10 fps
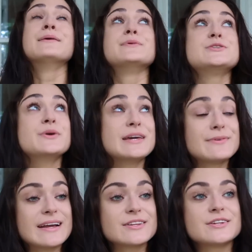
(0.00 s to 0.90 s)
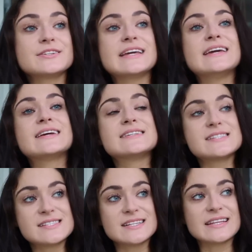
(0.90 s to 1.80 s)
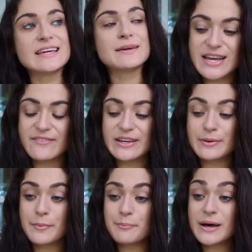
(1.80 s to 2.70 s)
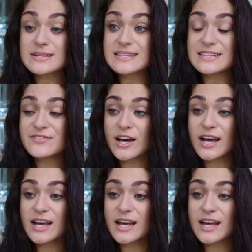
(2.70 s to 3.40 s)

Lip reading: But doing it regularly, consistently, just having positive